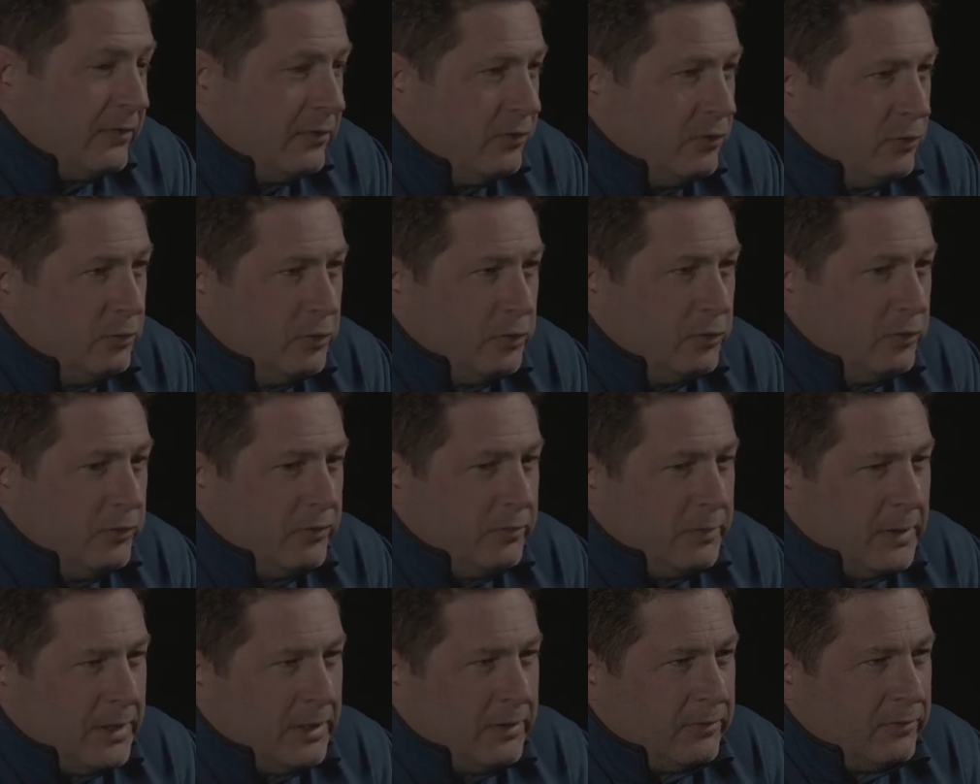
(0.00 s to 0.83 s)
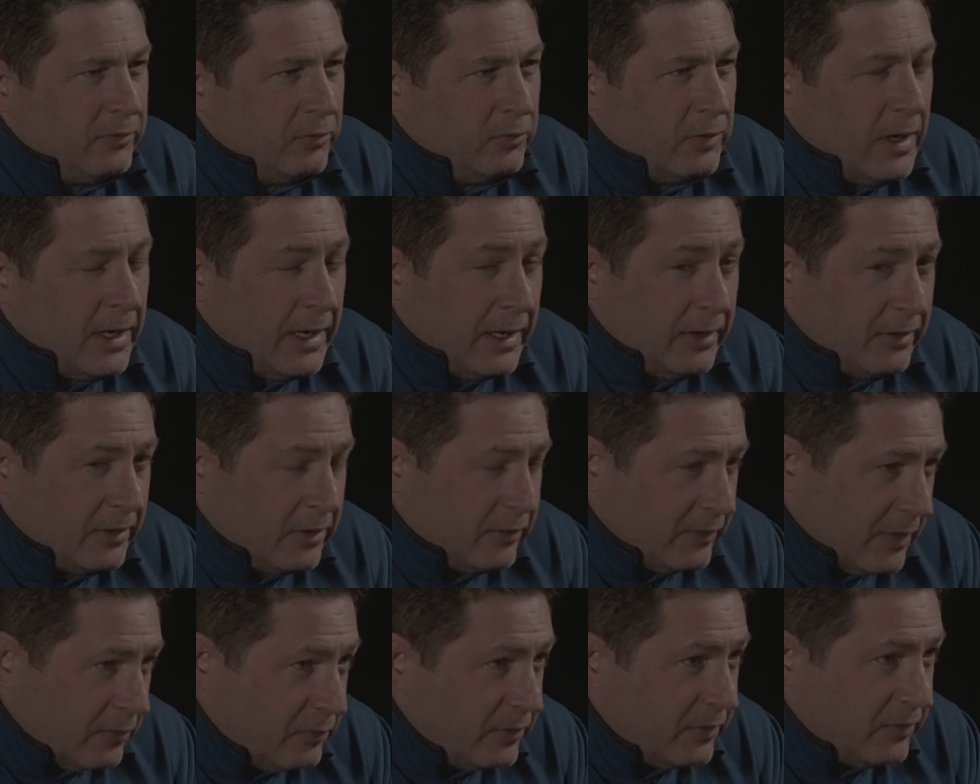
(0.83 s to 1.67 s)
I had Subarus, man. So I had
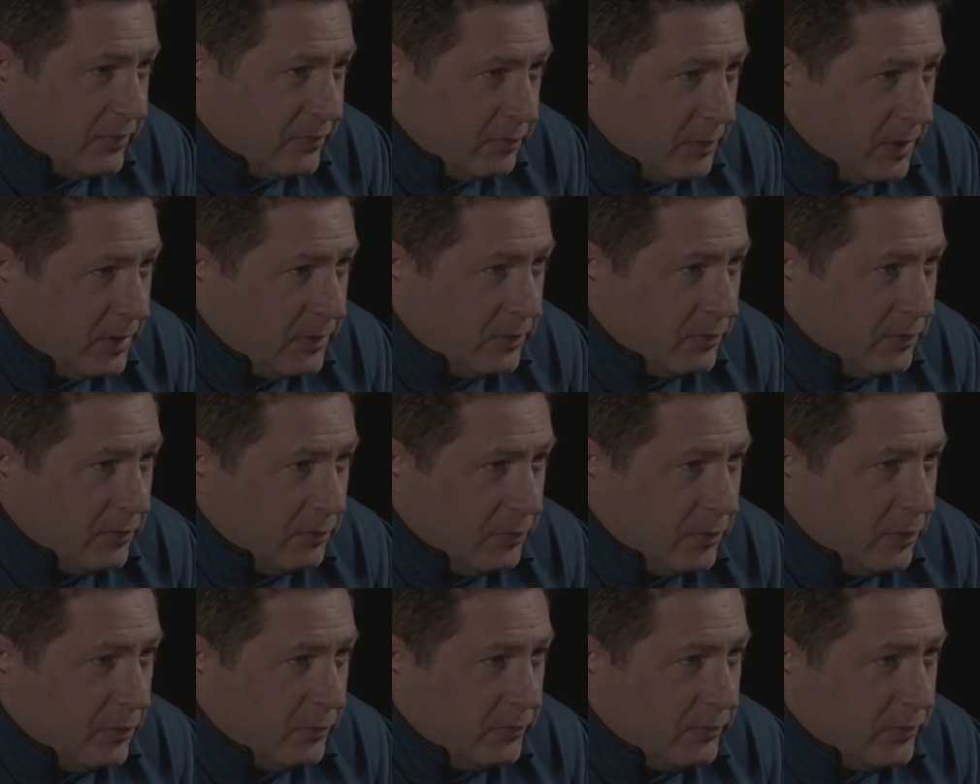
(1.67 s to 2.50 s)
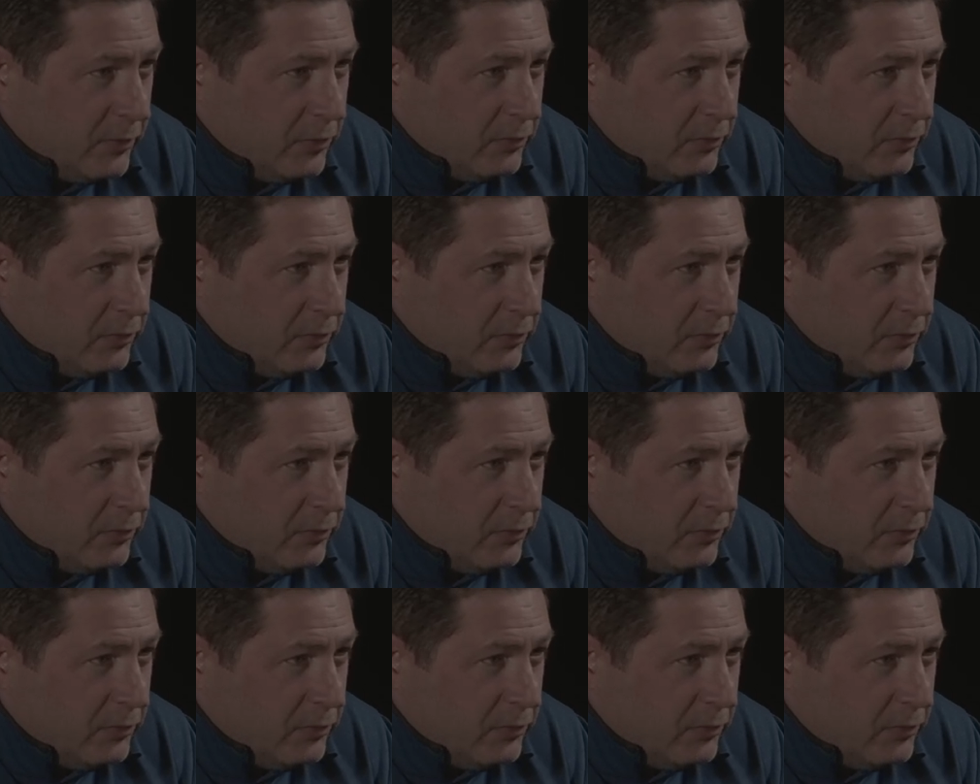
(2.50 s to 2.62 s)
because I was a smuggler, bro.